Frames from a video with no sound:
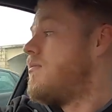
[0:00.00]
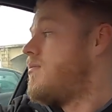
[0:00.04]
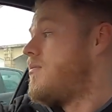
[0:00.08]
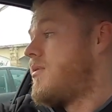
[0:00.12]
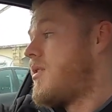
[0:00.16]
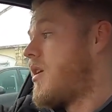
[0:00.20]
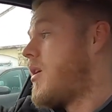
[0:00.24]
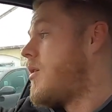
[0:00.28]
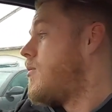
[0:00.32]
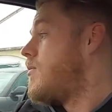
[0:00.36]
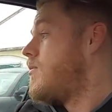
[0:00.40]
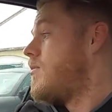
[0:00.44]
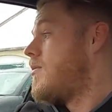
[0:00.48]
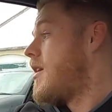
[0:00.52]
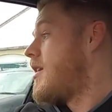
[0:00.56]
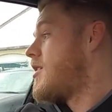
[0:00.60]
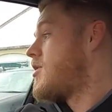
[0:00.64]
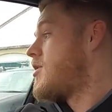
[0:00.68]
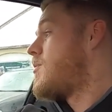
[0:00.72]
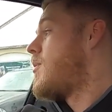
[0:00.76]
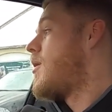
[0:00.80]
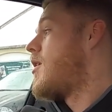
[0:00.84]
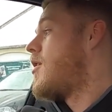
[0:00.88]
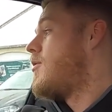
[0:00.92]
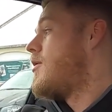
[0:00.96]
So
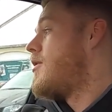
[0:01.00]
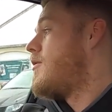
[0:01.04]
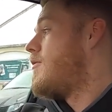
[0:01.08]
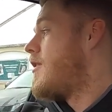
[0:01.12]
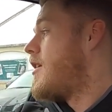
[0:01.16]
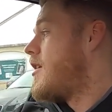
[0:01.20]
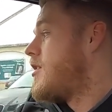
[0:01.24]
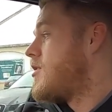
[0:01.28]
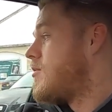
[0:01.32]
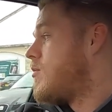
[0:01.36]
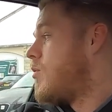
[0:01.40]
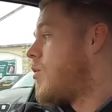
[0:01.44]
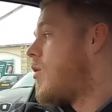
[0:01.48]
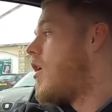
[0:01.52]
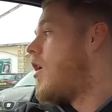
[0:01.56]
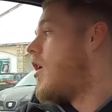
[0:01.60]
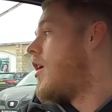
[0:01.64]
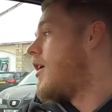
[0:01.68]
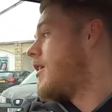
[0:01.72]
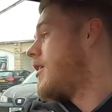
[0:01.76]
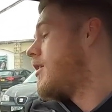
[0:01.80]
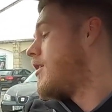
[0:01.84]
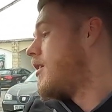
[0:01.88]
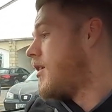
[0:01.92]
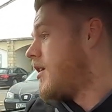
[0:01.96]
that's my only reason
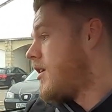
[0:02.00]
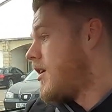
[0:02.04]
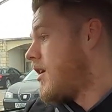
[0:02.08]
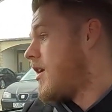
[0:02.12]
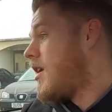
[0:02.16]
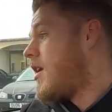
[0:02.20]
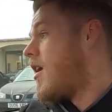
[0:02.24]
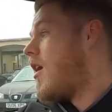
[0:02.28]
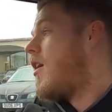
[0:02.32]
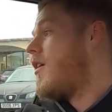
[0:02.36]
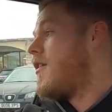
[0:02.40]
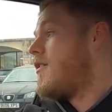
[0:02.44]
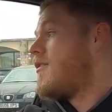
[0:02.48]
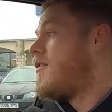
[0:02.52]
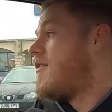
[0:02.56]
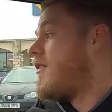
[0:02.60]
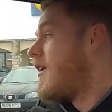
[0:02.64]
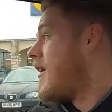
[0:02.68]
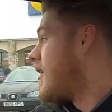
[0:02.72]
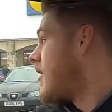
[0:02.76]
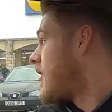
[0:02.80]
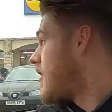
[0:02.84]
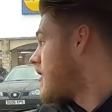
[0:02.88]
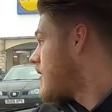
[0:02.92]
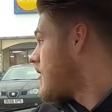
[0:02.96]
why I
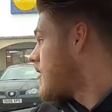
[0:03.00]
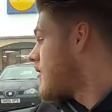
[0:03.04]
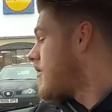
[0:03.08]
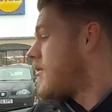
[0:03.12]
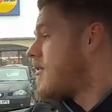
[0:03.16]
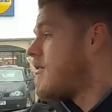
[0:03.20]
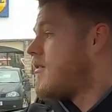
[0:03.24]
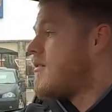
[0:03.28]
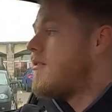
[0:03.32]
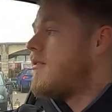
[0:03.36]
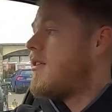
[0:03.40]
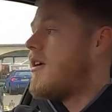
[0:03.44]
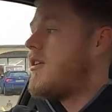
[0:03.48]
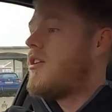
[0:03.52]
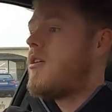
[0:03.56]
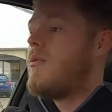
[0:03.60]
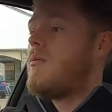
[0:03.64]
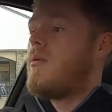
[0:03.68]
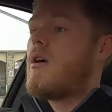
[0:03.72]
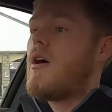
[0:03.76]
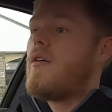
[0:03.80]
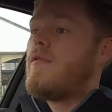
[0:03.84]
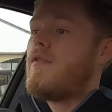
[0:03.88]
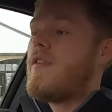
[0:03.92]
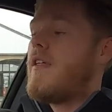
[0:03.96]
think they
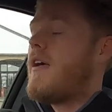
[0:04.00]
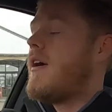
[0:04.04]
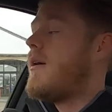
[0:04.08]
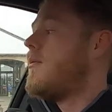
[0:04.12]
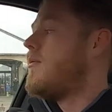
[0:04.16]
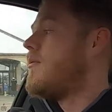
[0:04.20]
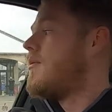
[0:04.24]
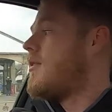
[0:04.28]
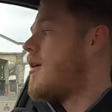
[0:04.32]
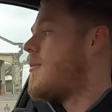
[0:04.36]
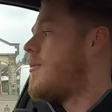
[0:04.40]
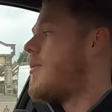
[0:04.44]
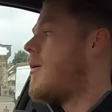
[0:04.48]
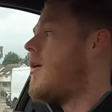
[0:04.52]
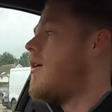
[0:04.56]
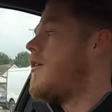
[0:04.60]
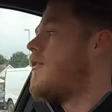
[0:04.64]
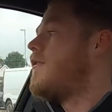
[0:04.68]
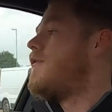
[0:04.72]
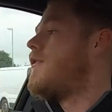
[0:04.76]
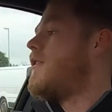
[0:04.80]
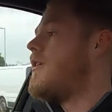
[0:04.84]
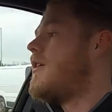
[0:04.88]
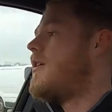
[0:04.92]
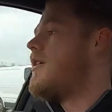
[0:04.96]
don't cover that part
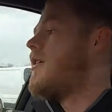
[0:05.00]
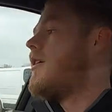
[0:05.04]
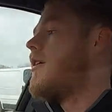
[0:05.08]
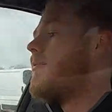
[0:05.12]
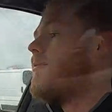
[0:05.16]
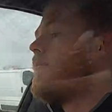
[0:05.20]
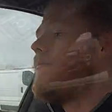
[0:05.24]
of the